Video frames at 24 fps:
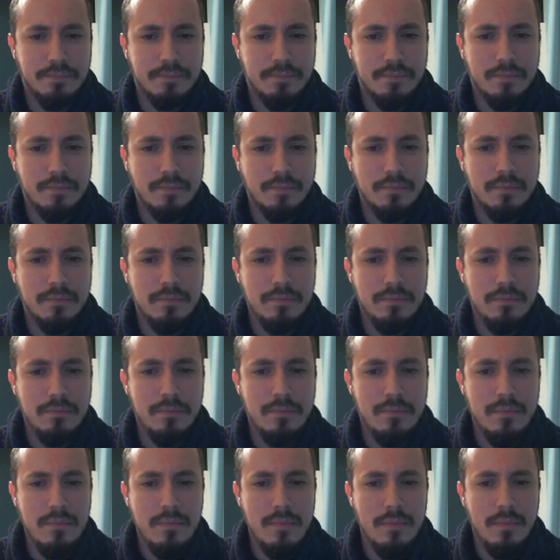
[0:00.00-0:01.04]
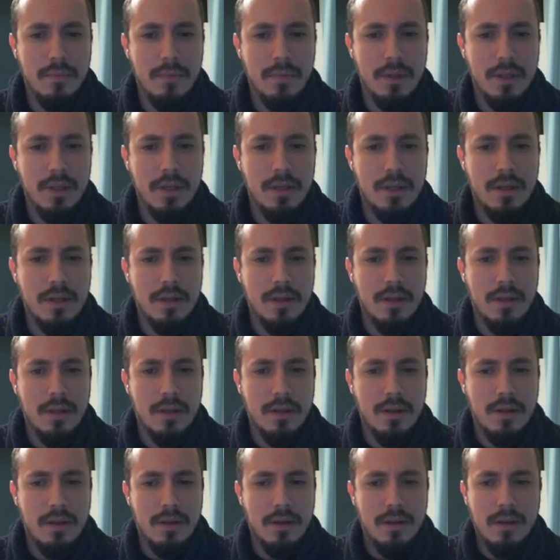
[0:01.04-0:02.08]

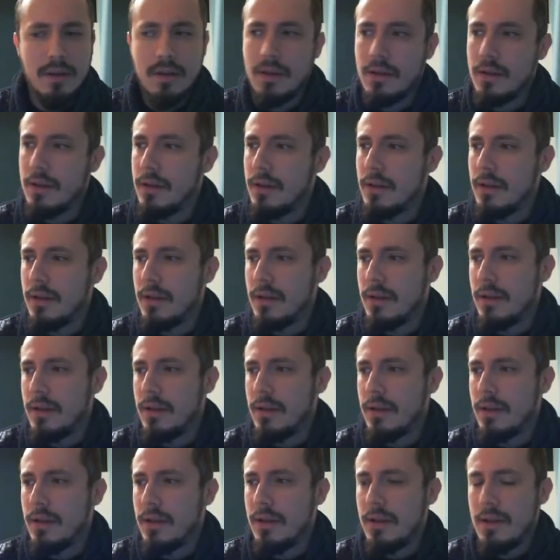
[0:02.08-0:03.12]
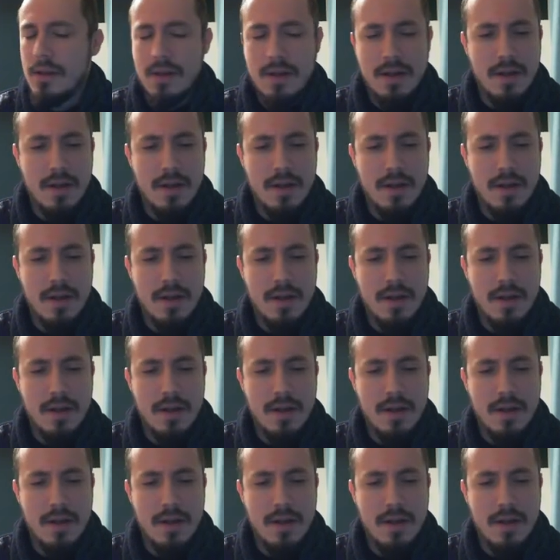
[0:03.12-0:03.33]
Nobody speaks.